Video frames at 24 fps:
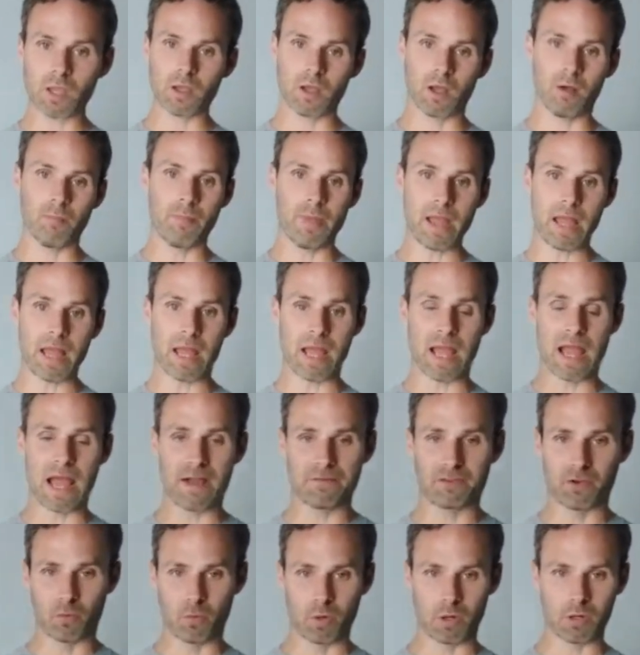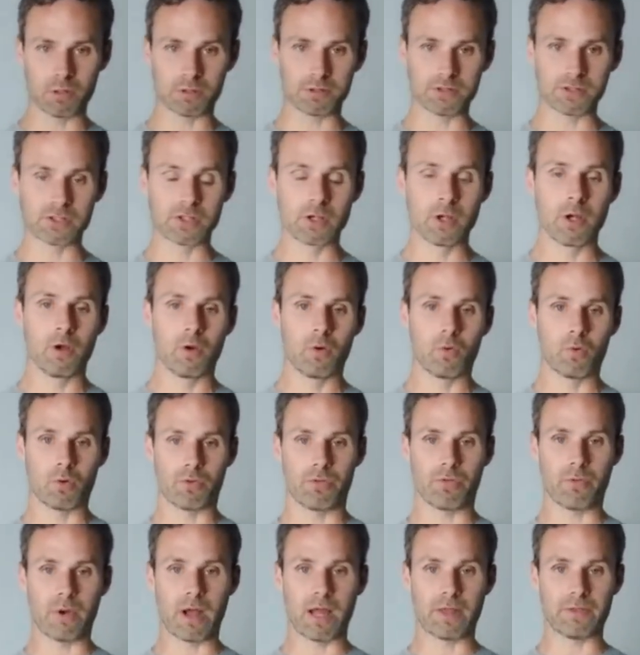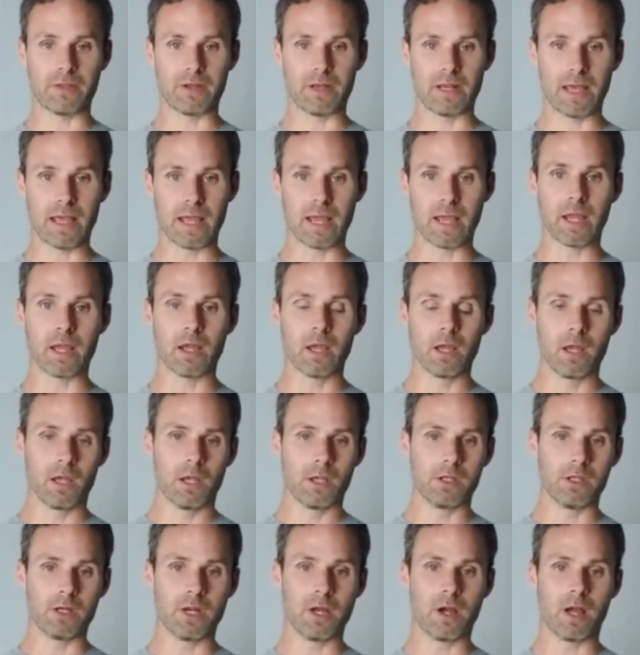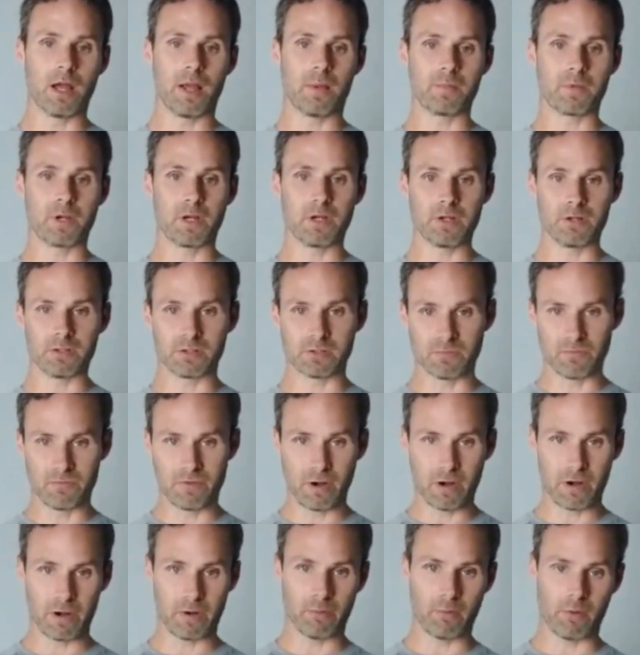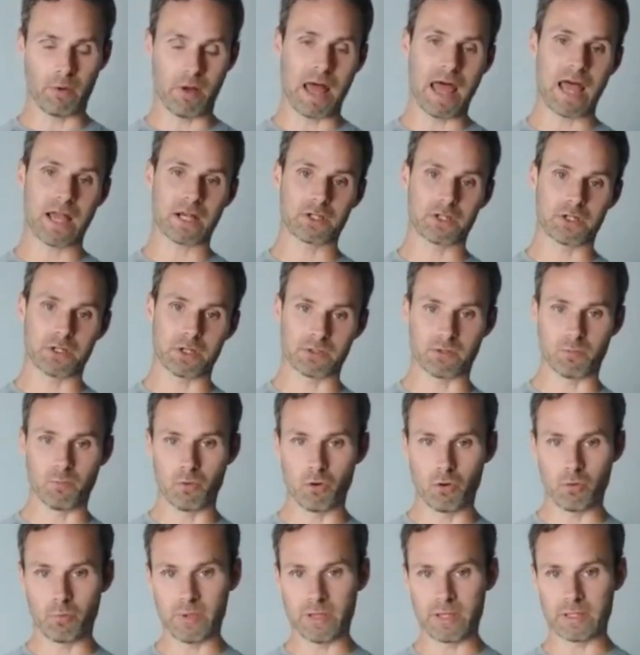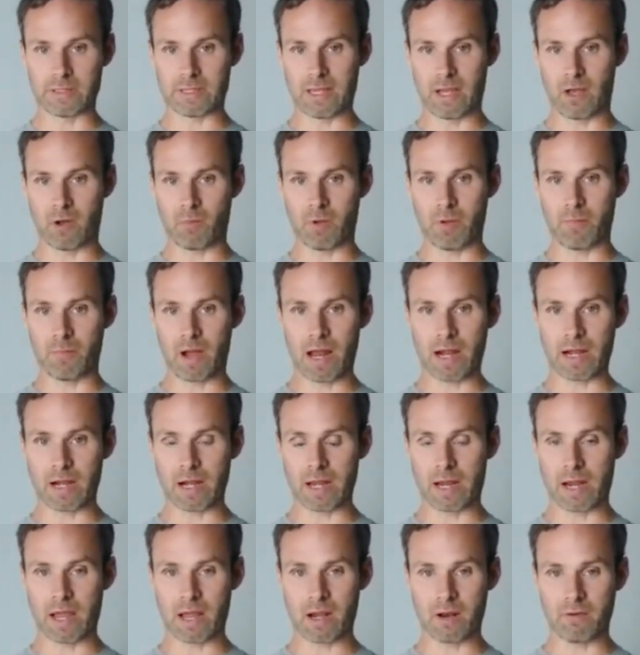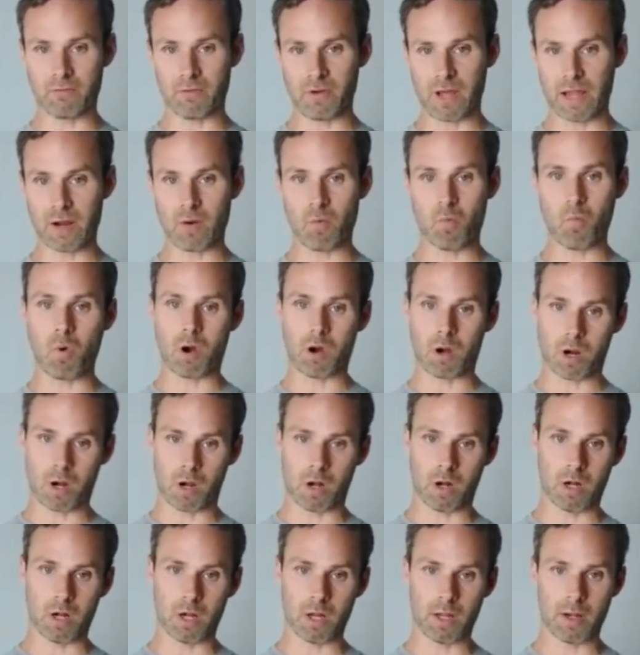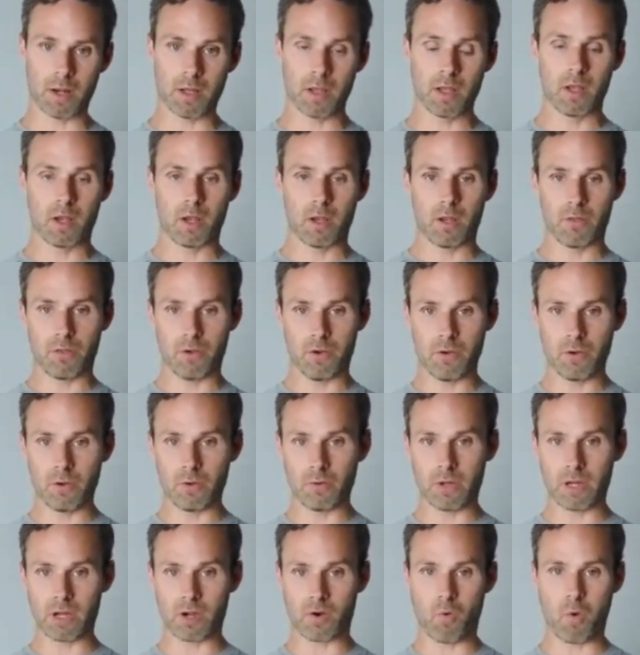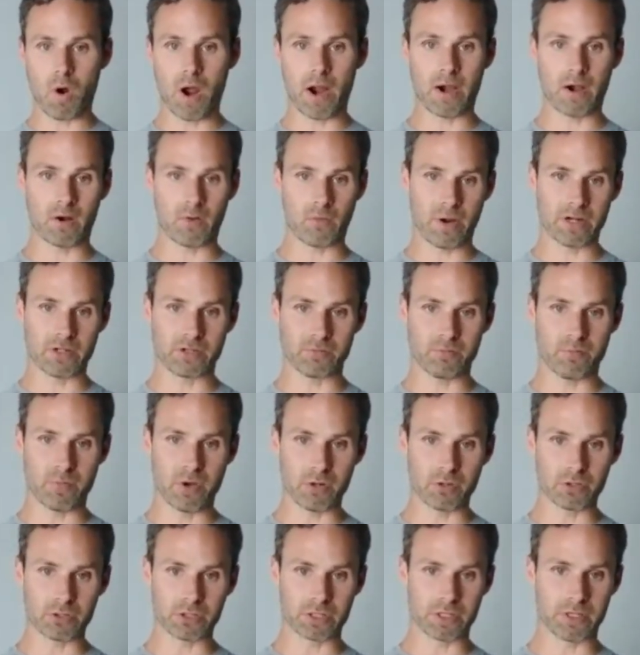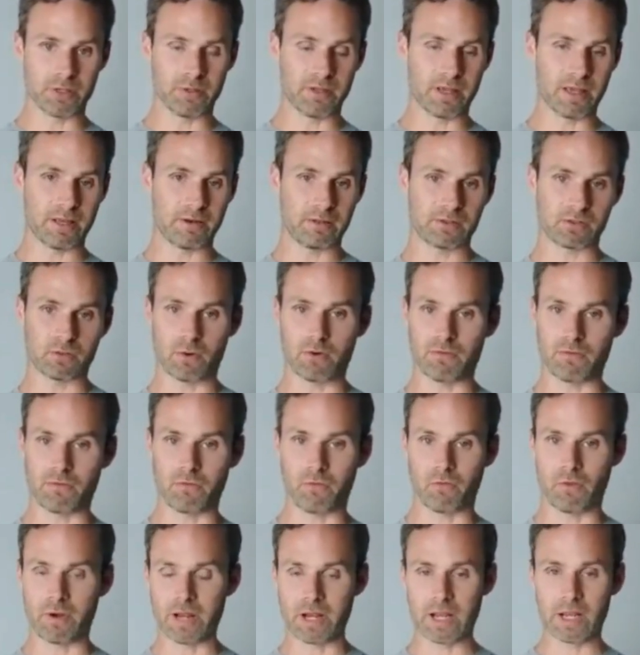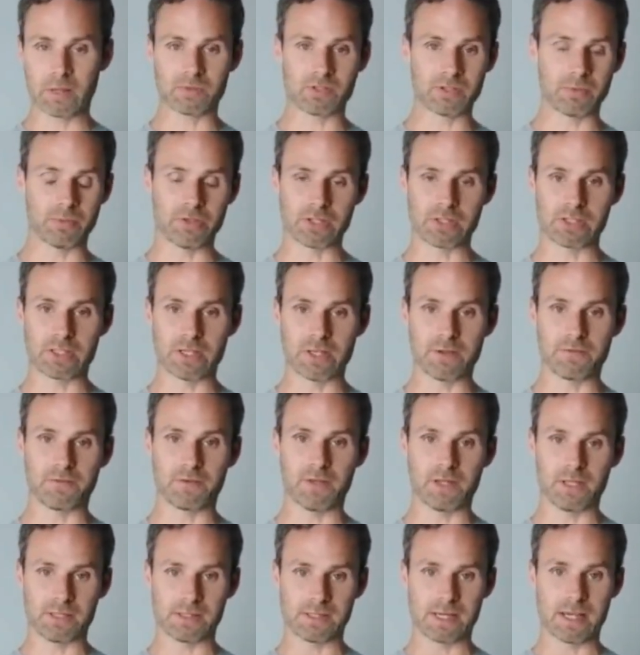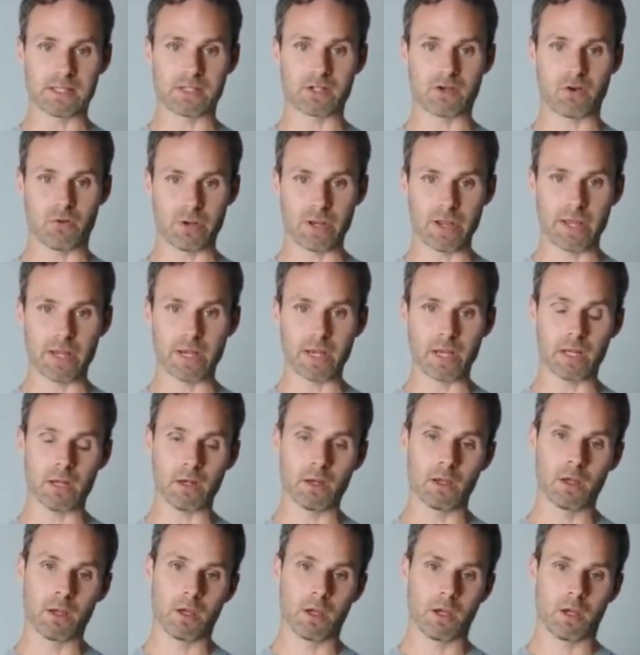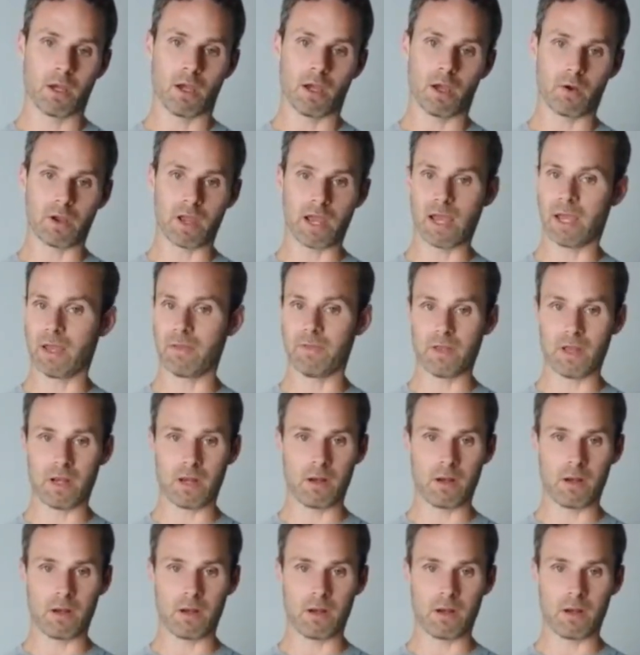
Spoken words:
Afterwards or throughout the day, I'm going to do some very relaxed gentle movement to help my body to kind of like work on the newly acquired range of motion that sort of freeing up some of the stiffness has created. Okay, and